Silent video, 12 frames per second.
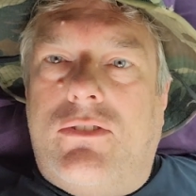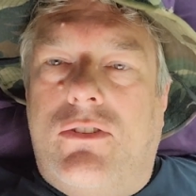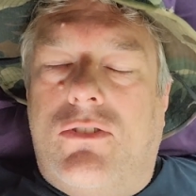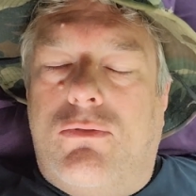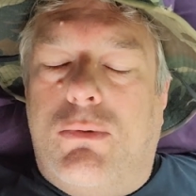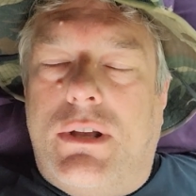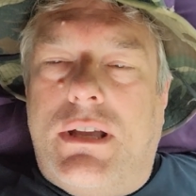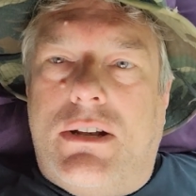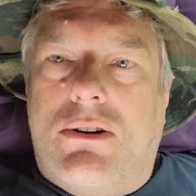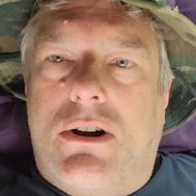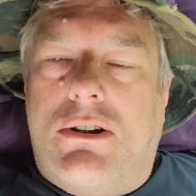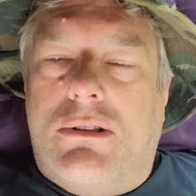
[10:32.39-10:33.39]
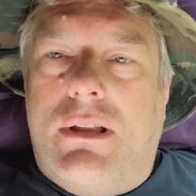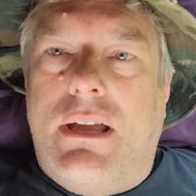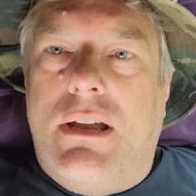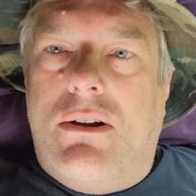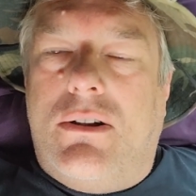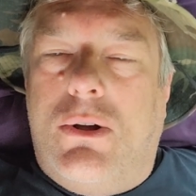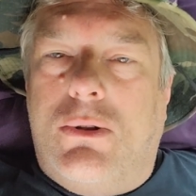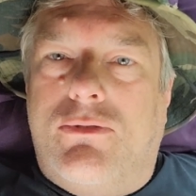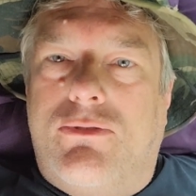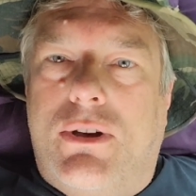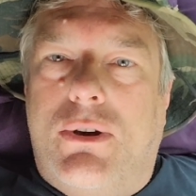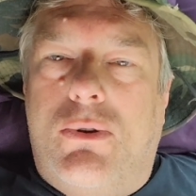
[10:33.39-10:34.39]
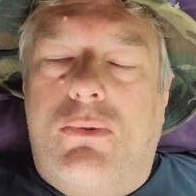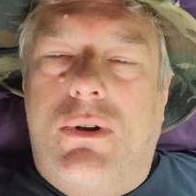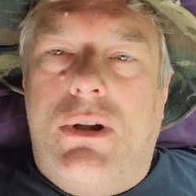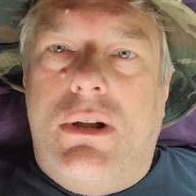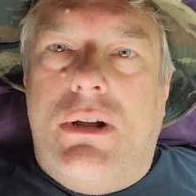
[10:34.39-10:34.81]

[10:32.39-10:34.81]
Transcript: because it's really kind of hard to lay here and hold a phone